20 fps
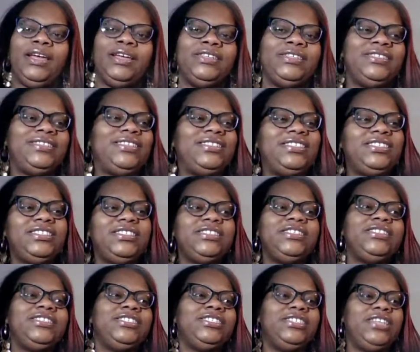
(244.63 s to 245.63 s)
Since
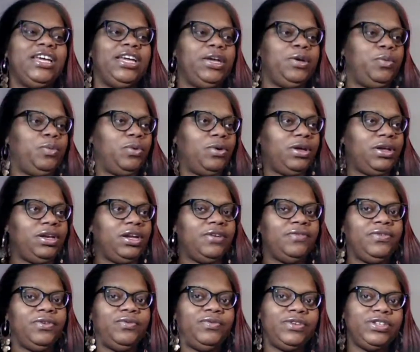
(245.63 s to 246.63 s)
this is day one
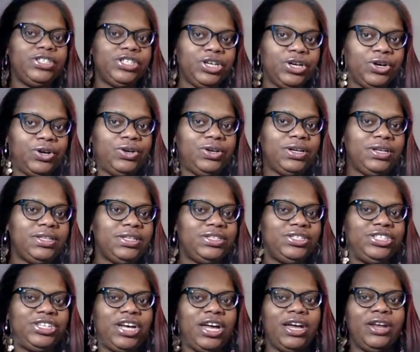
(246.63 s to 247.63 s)
of the return of the
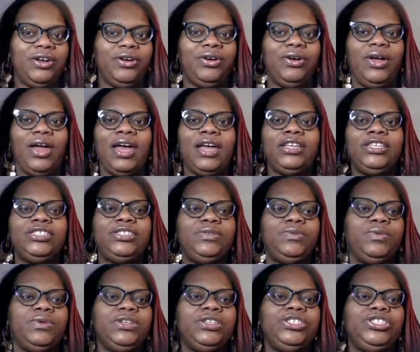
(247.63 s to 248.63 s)
chatter, I
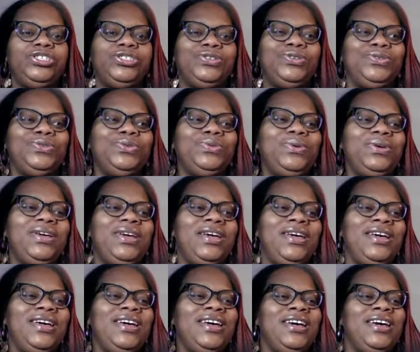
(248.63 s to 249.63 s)
just wanted to
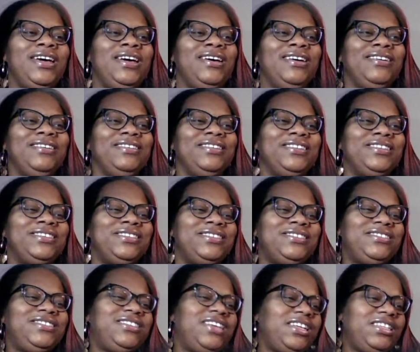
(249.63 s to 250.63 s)

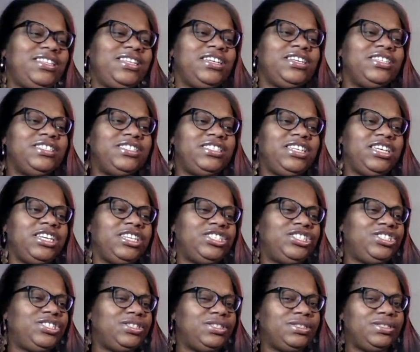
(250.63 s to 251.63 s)
set the
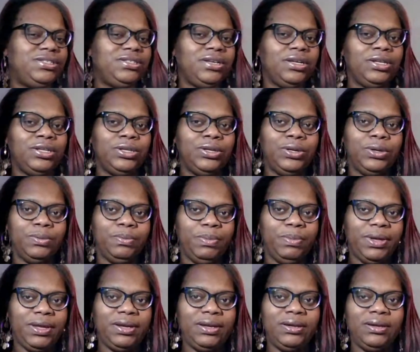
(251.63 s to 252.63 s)
intentions a little
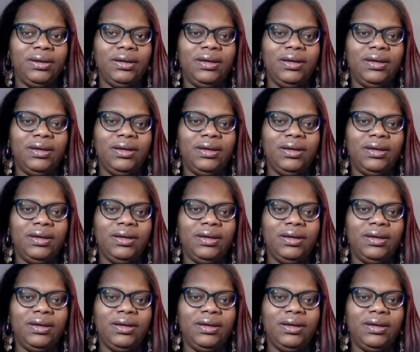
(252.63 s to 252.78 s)
bit,